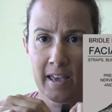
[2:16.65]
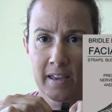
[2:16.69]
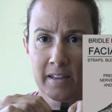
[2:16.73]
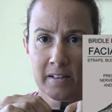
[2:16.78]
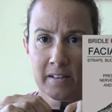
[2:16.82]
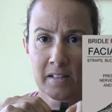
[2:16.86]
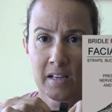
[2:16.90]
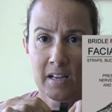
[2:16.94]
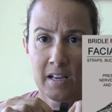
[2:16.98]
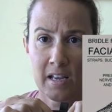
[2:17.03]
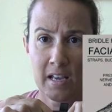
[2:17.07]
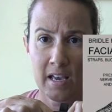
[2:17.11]

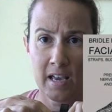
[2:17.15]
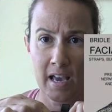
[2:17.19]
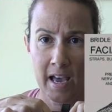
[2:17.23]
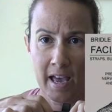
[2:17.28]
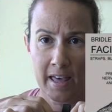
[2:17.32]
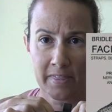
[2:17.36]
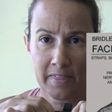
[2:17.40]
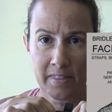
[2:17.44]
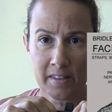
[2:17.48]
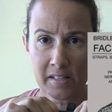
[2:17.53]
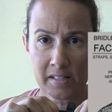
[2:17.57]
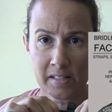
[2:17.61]
and
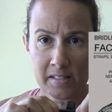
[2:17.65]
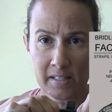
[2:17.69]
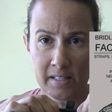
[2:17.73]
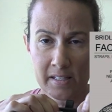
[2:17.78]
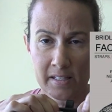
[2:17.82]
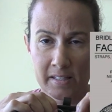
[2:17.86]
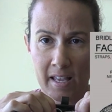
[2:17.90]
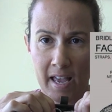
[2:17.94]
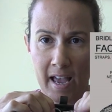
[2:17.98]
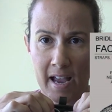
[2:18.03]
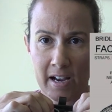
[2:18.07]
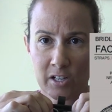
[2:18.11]
and
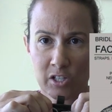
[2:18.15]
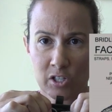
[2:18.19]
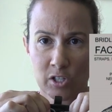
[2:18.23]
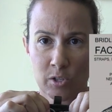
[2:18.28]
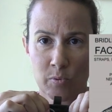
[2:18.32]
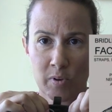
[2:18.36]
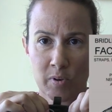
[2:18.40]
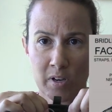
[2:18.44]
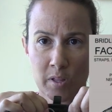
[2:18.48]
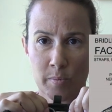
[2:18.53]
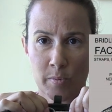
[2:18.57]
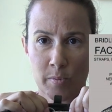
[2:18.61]
this is
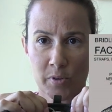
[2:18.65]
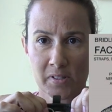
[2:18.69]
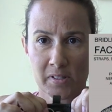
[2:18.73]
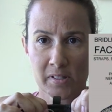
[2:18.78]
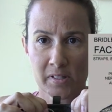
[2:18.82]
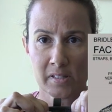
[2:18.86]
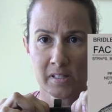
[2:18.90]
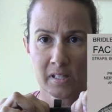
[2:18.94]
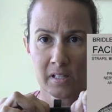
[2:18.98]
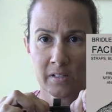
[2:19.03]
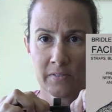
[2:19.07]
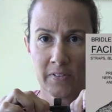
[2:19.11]
actually one of the
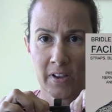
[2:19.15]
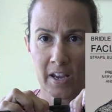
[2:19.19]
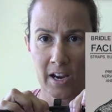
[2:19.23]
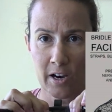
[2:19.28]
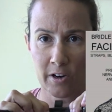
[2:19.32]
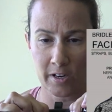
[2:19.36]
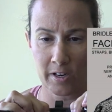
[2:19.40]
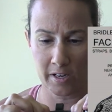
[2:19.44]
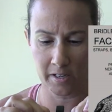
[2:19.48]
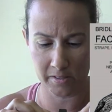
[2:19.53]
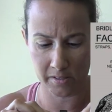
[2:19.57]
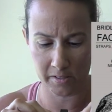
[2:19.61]
most
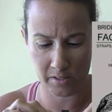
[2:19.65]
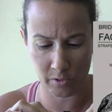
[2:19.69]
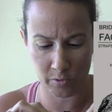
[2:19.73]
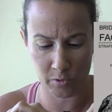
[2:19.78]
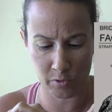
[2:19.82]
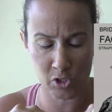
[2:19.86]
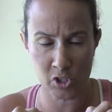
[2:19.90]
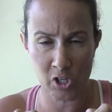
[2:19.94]
sensitive areas.